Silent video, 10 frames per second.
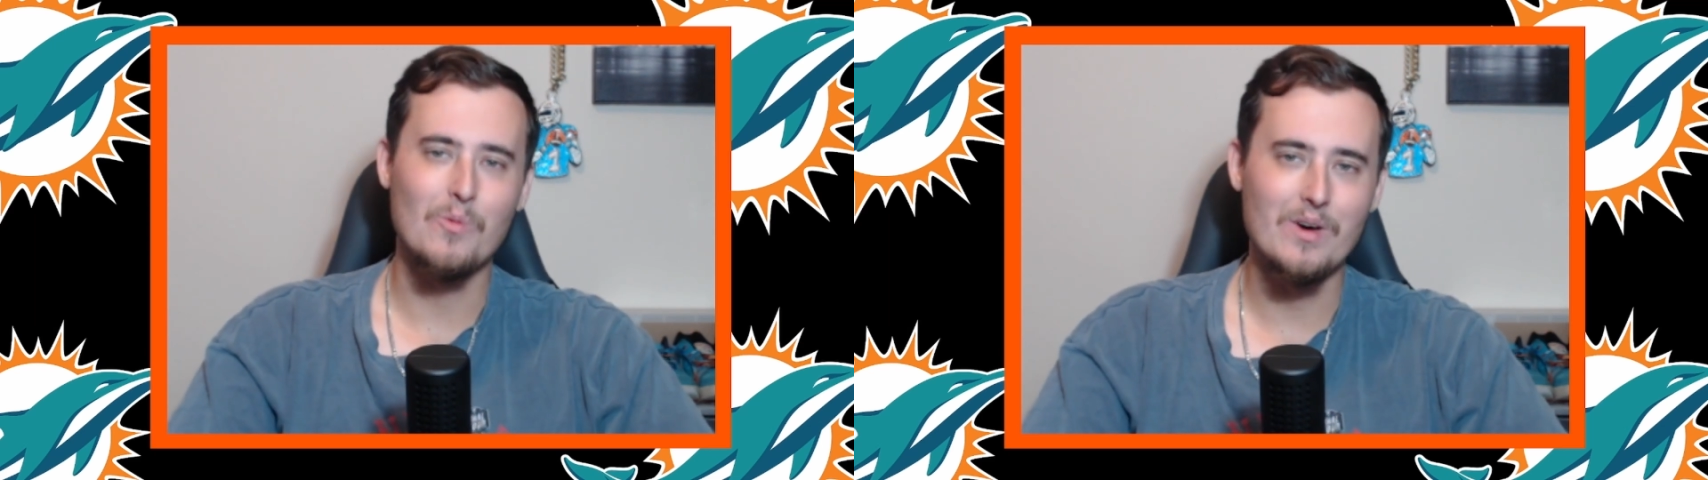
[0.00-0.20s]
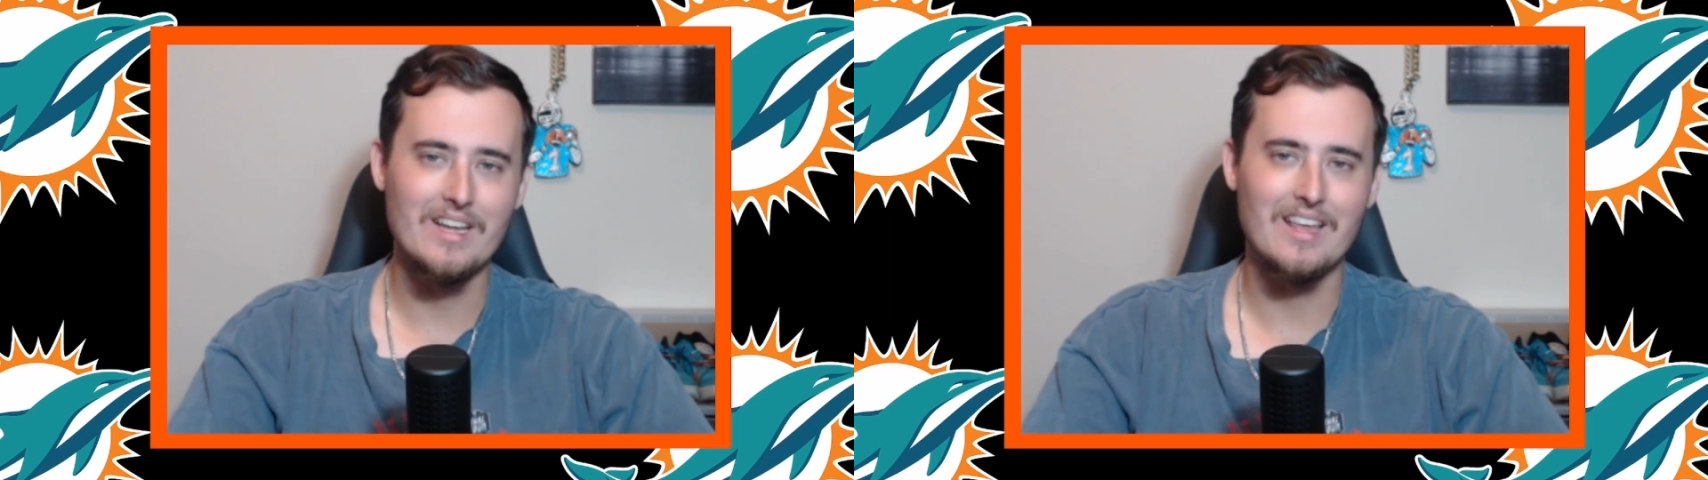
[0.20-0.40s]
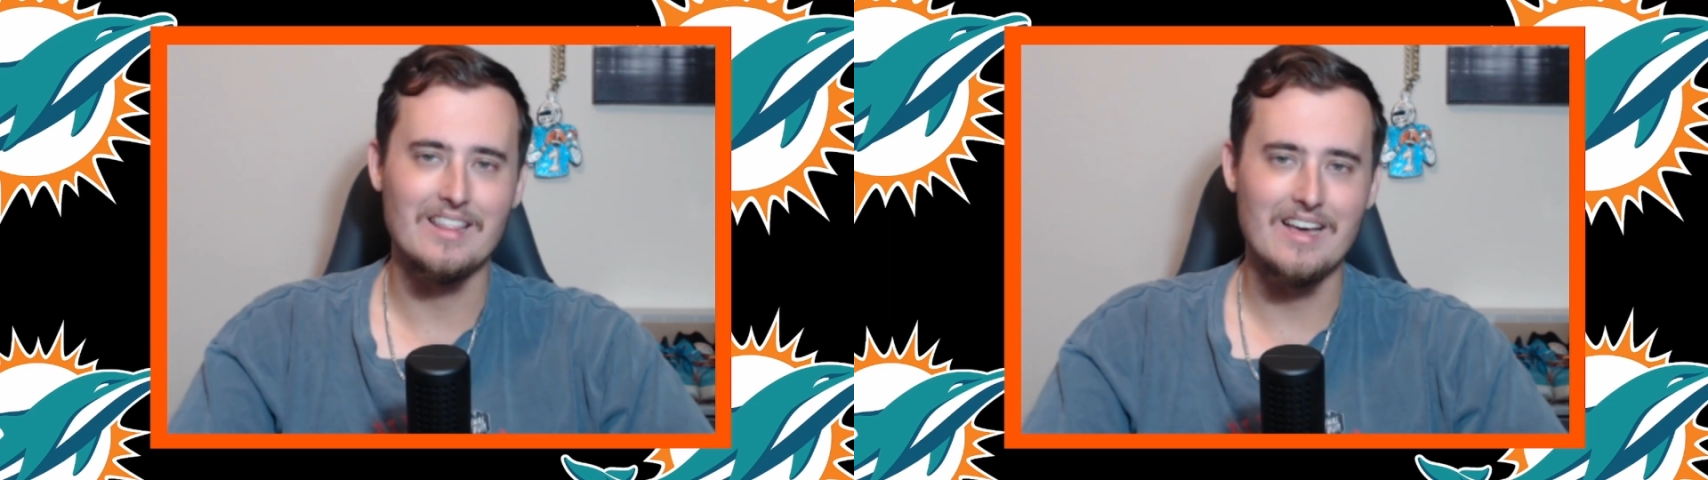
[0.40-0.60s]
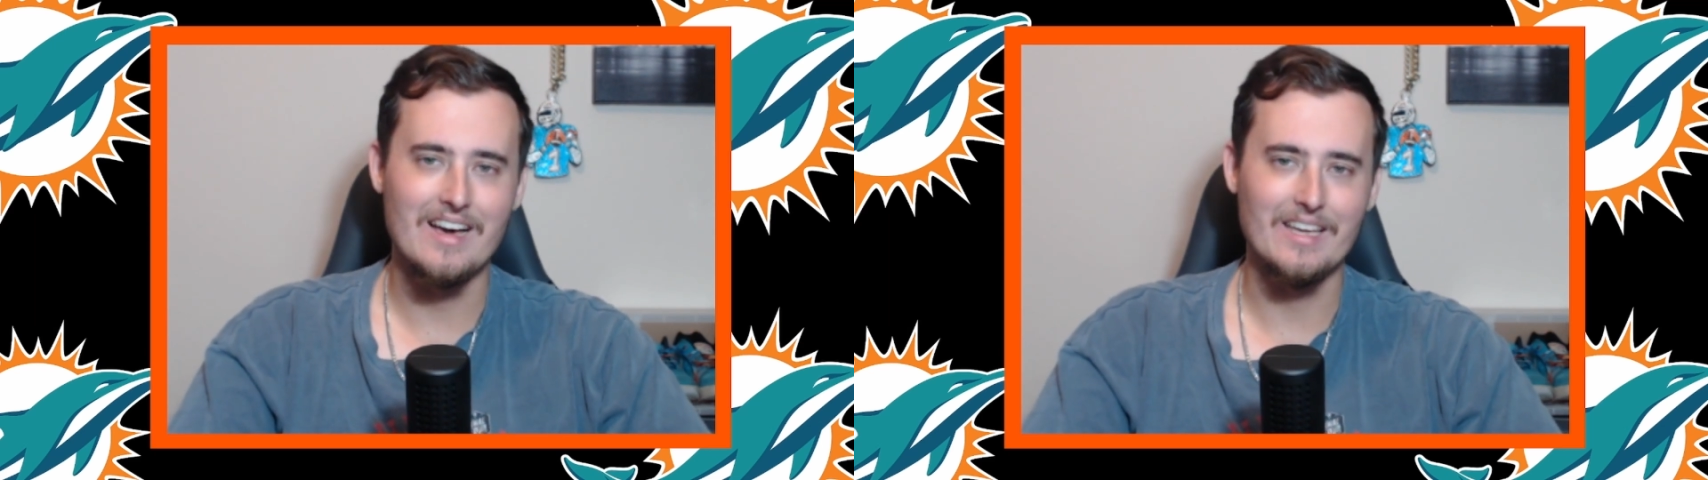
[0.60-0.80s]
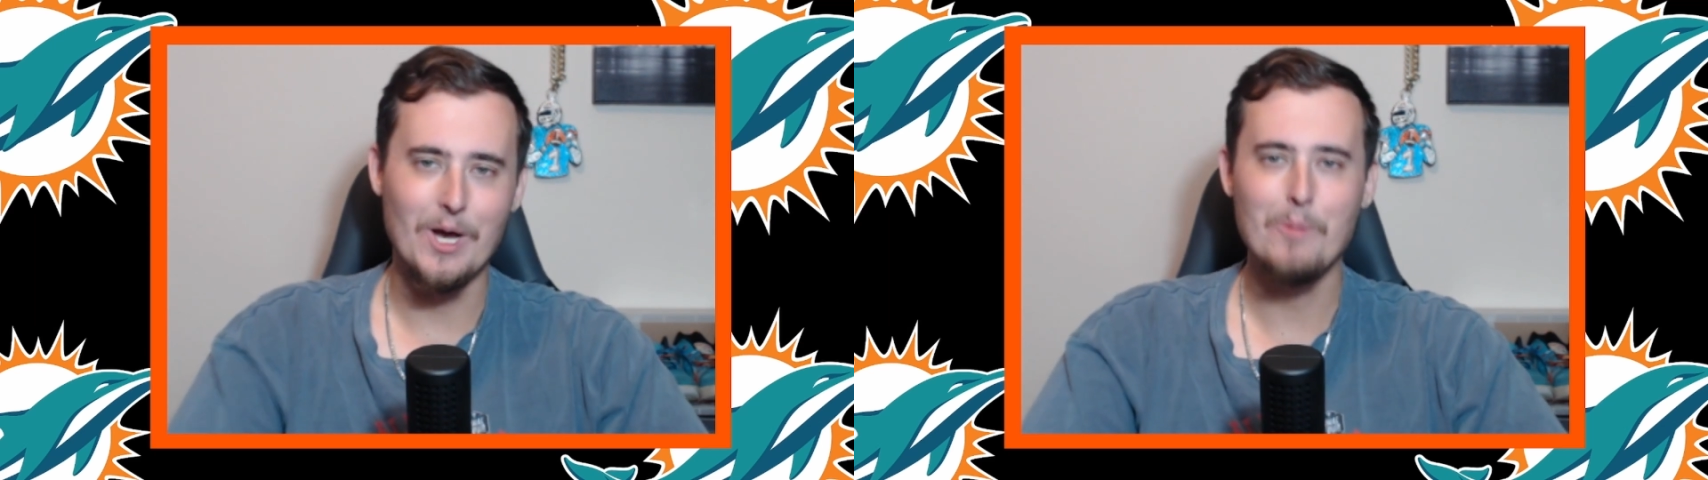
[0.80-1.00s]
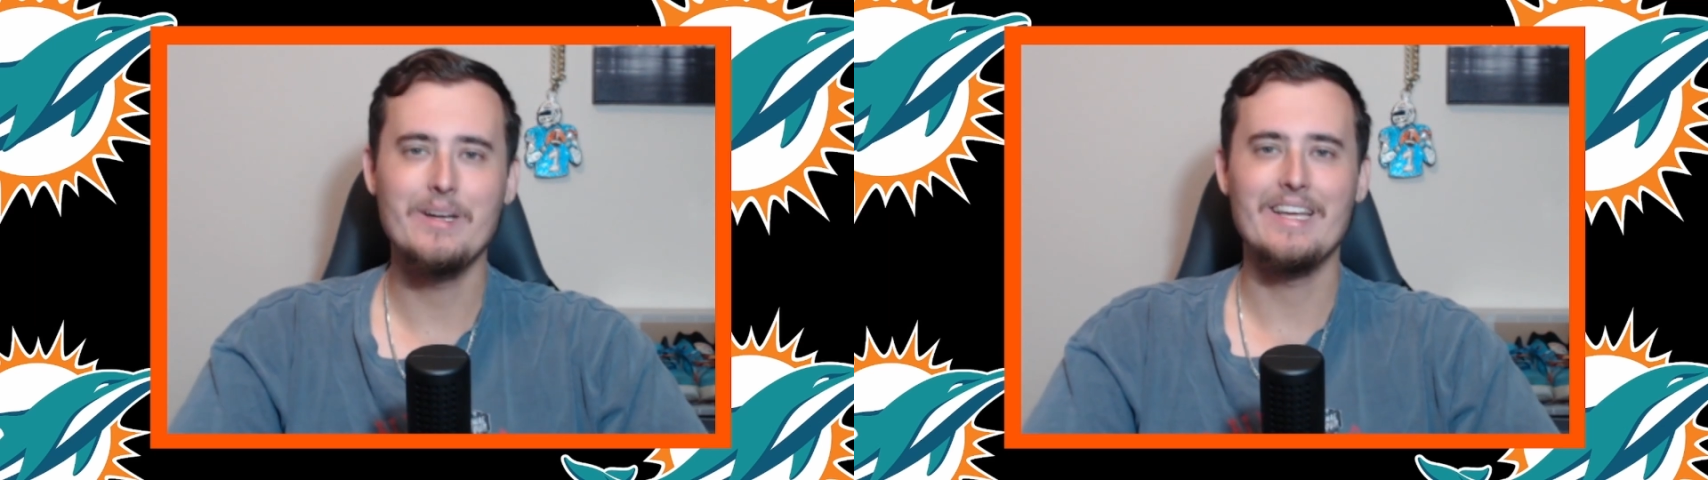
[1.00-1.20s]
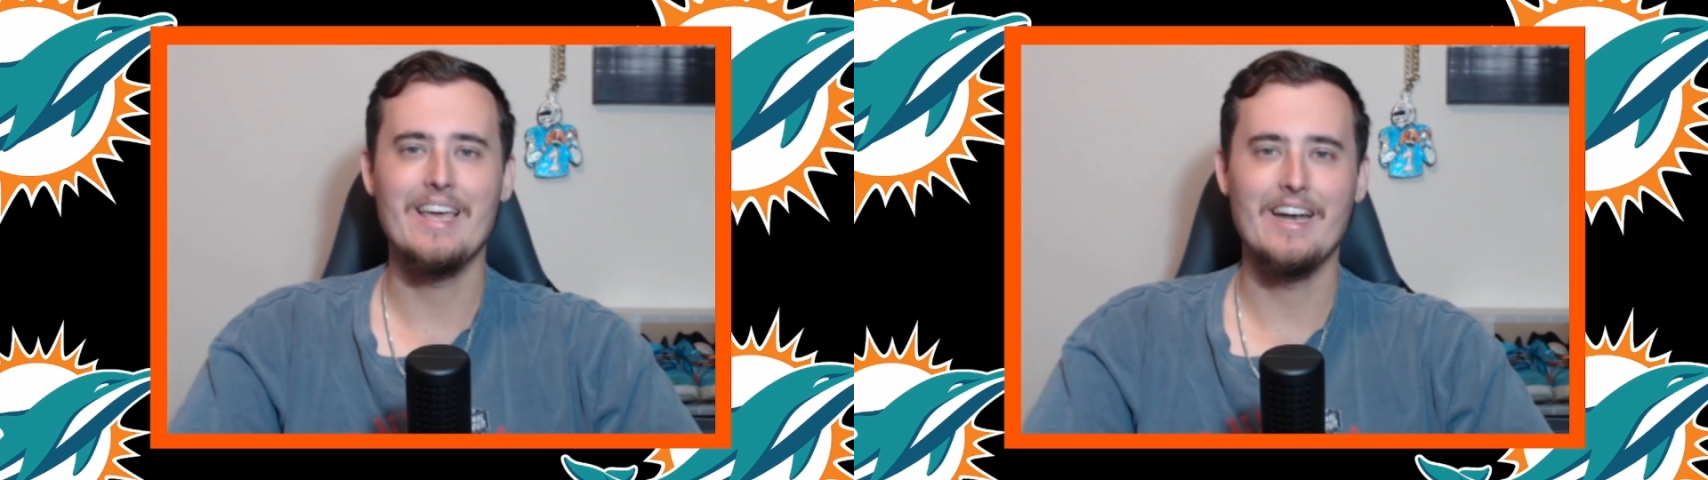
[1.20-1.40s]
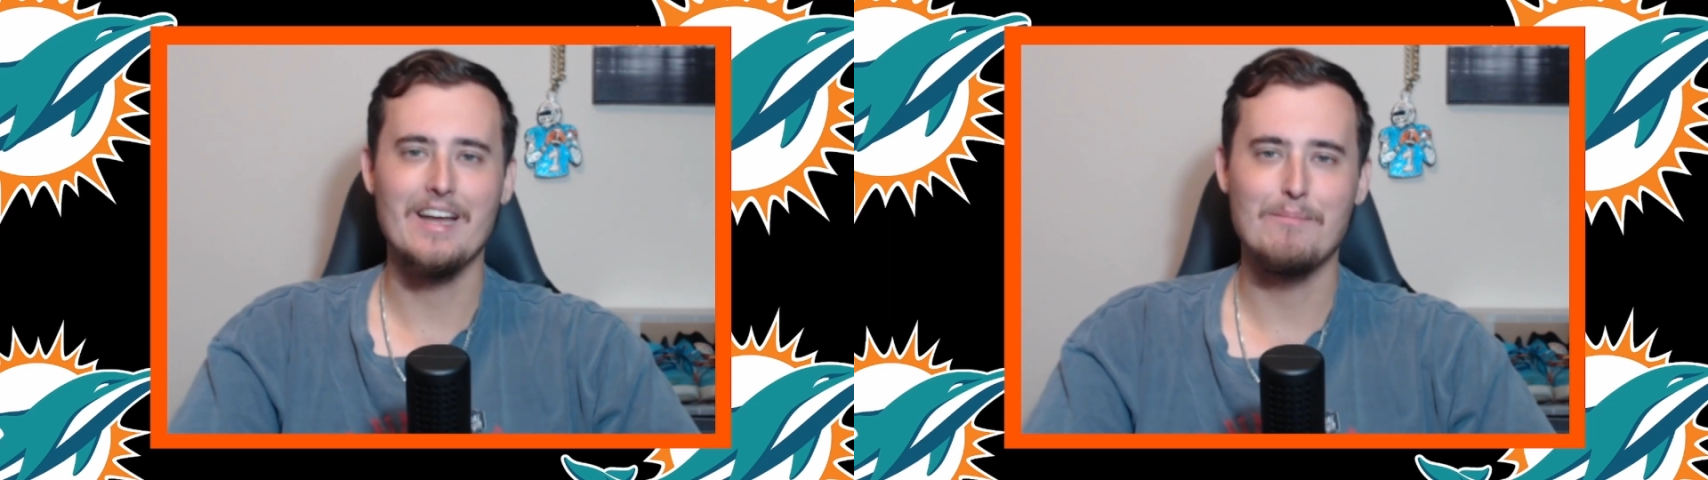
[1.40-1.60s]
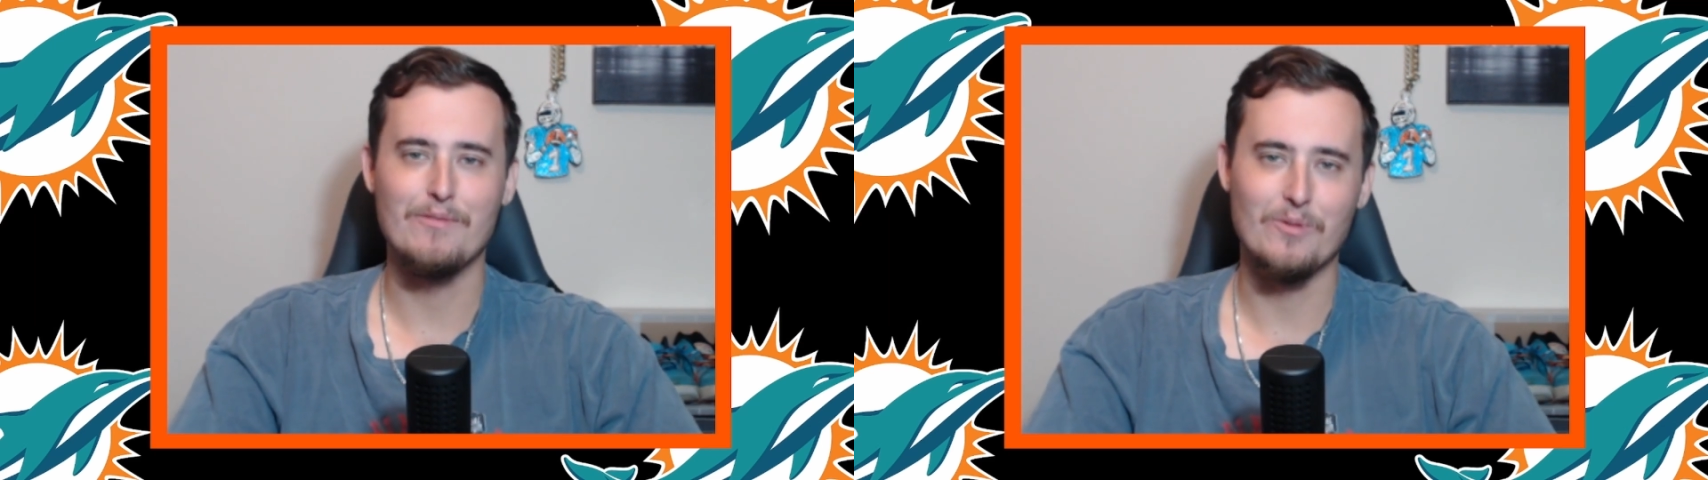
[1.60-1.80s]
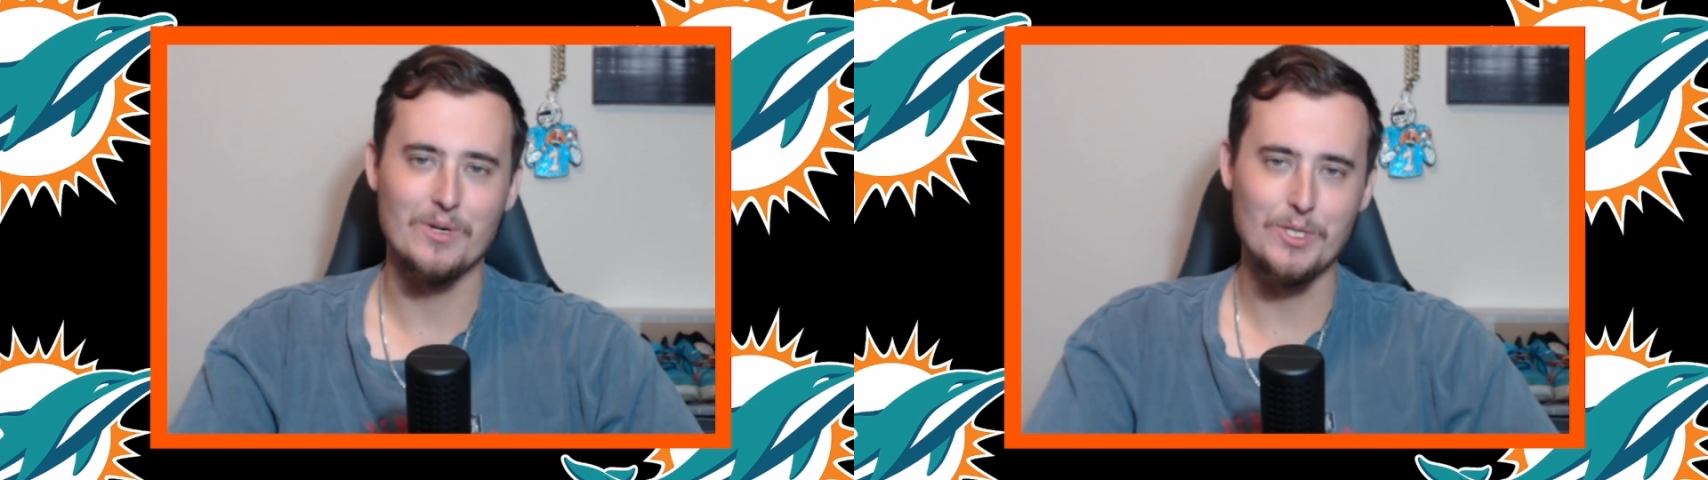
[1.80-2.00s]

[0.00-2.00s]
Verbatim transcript: 1 o'clock and hoping to get it up before